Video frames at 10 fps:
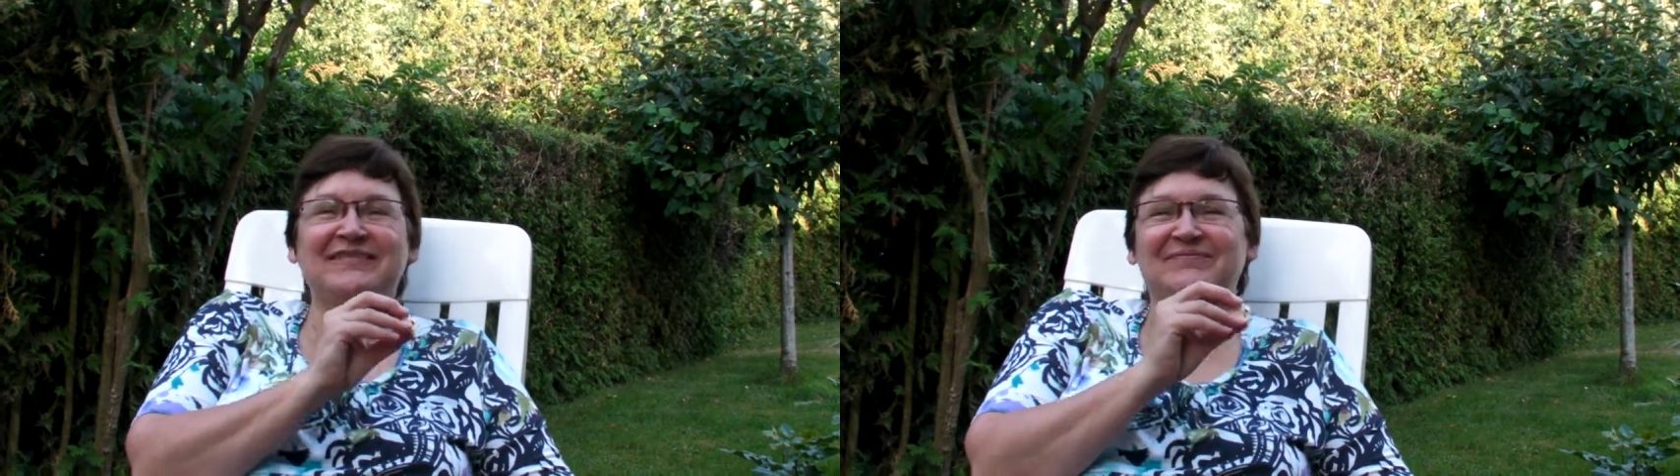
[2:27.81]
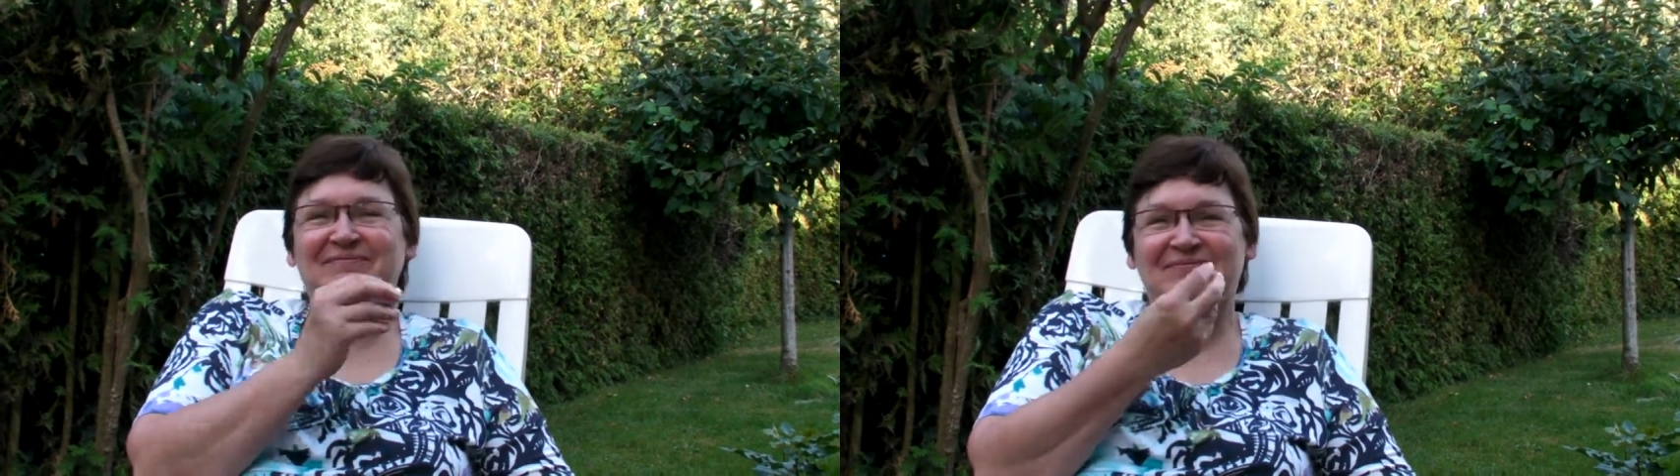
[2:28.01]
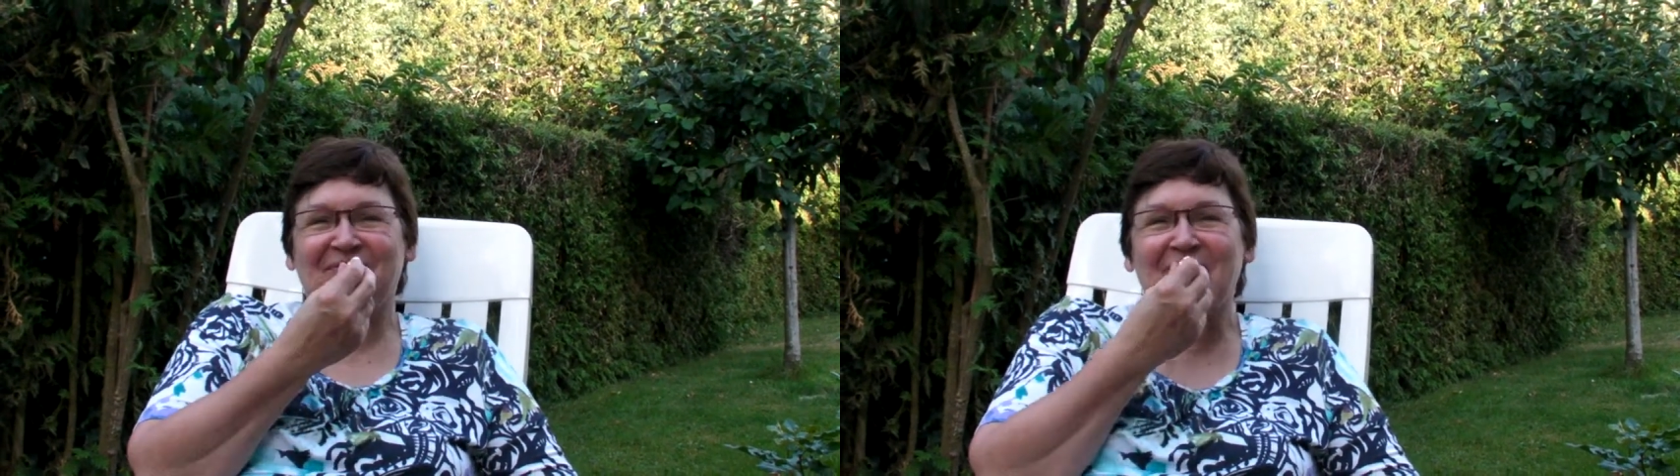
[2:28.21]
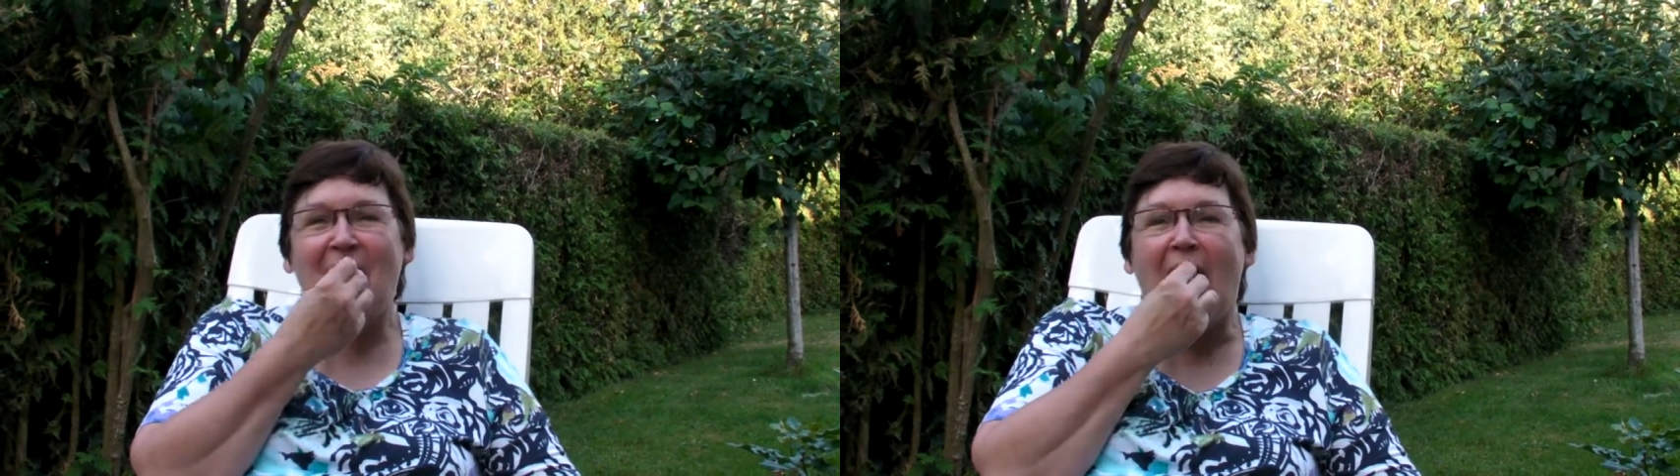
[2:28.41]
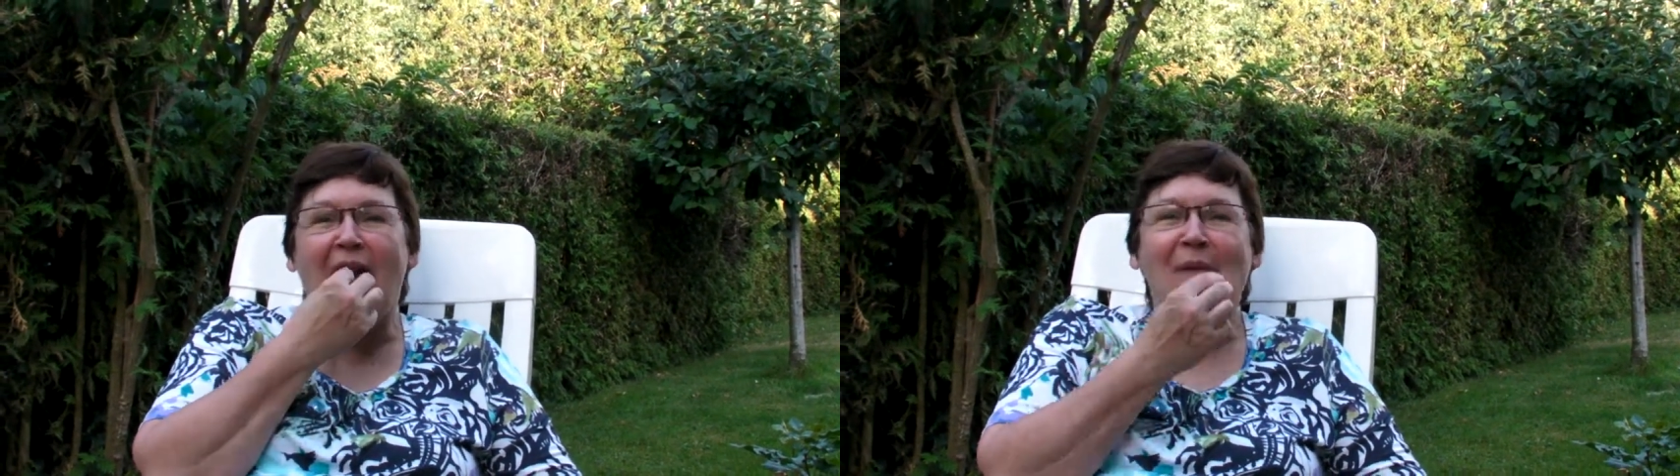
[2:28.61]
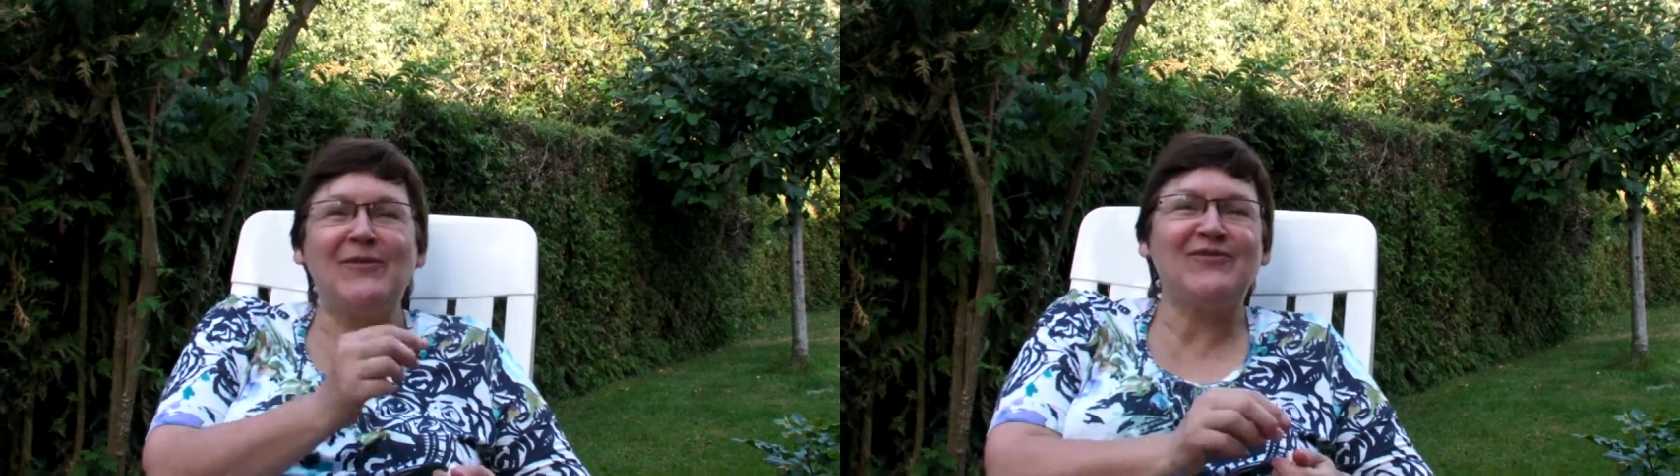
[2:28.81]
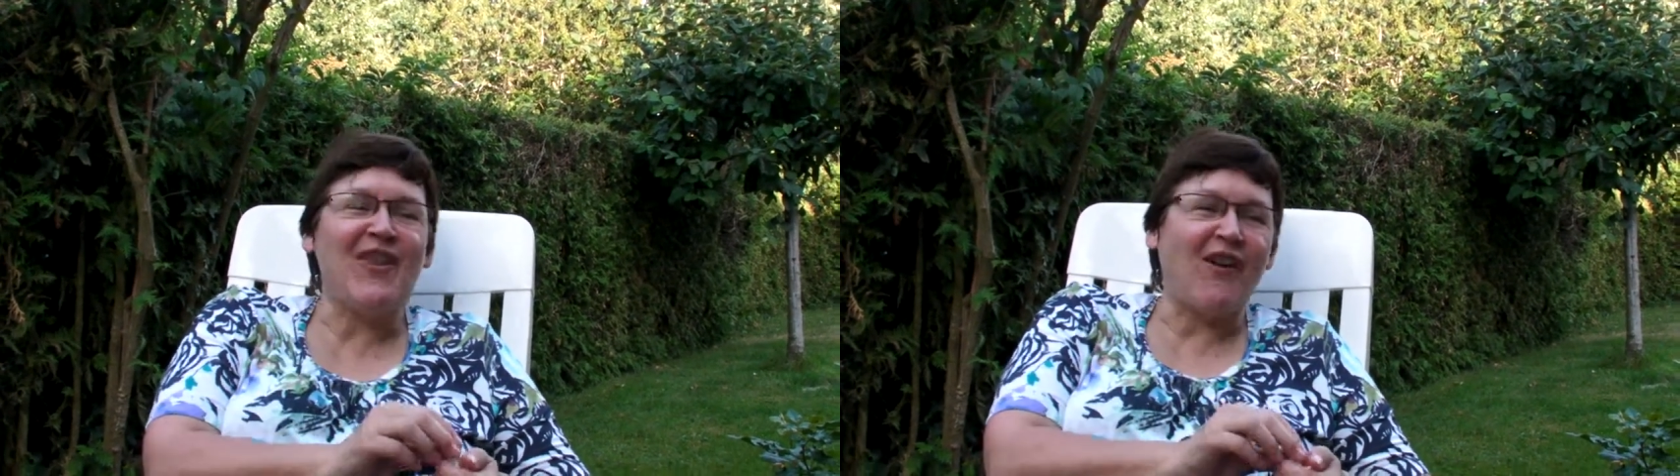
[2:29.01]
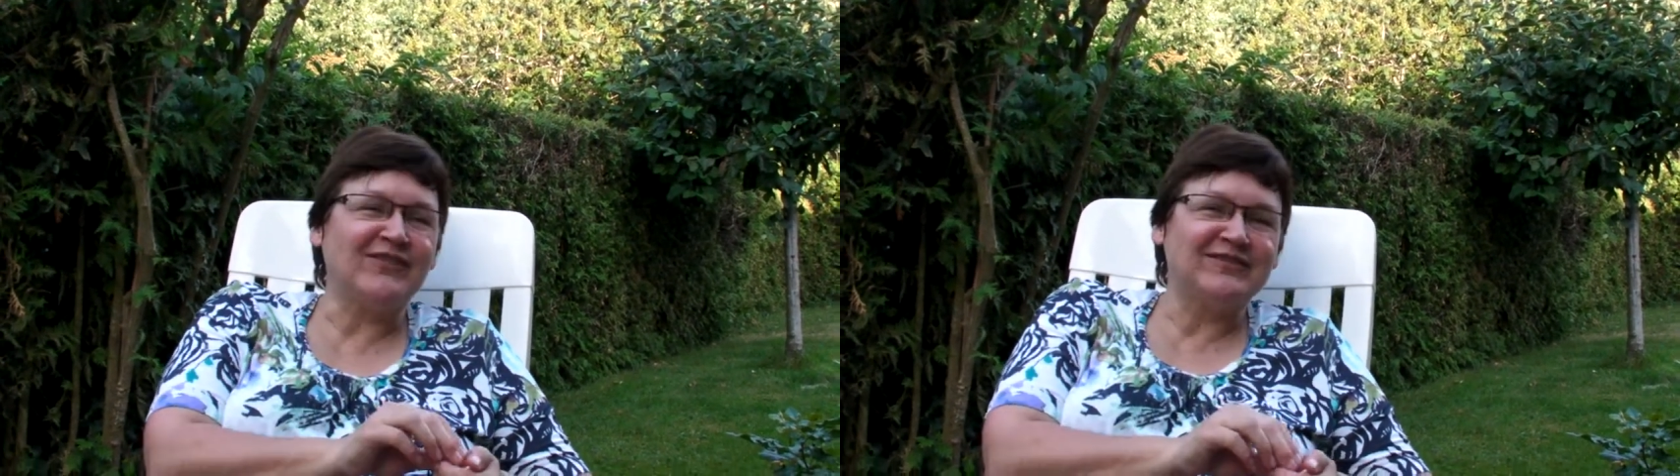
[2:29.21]
That's right. Well, it's
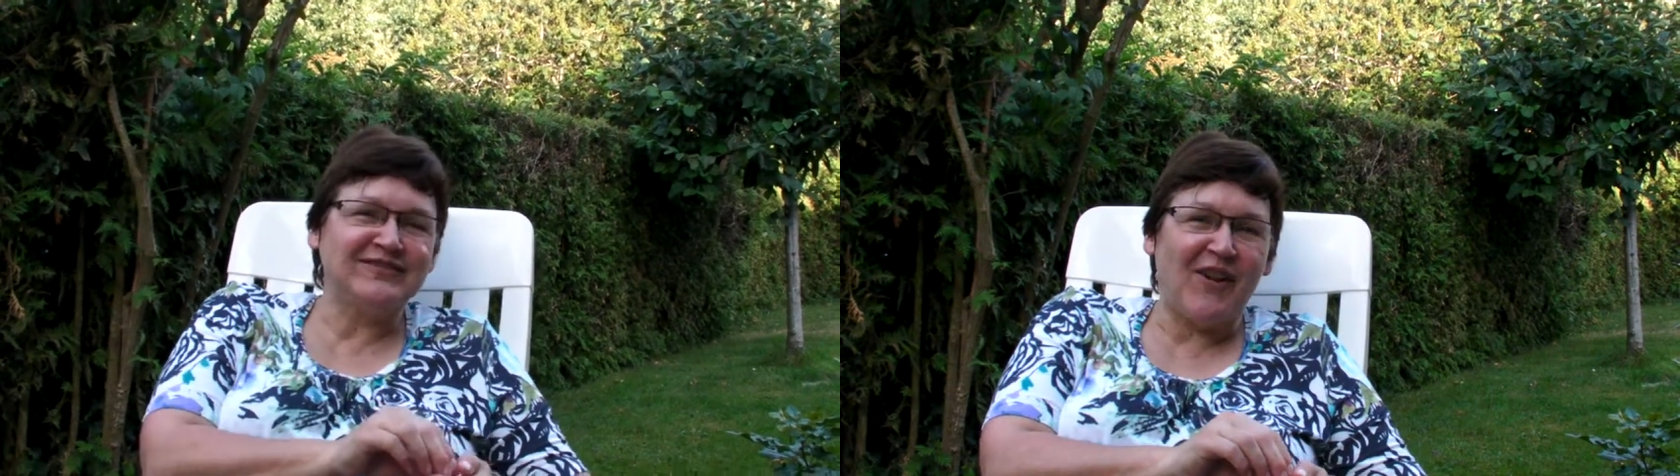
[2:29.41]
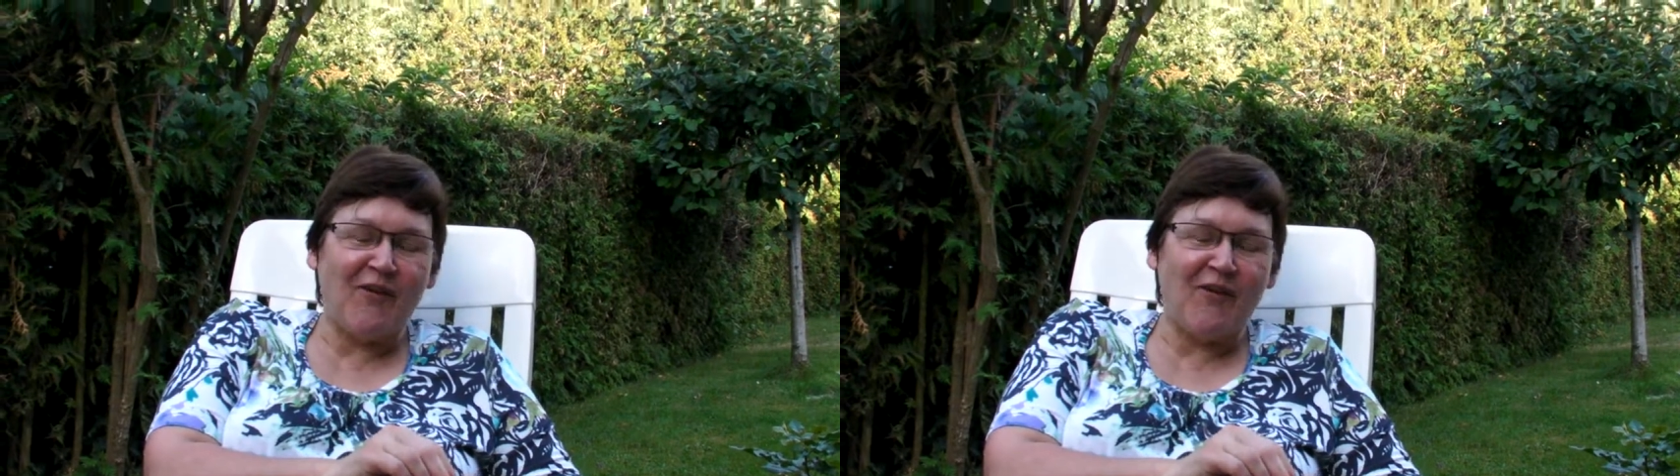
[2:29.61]
your birthday.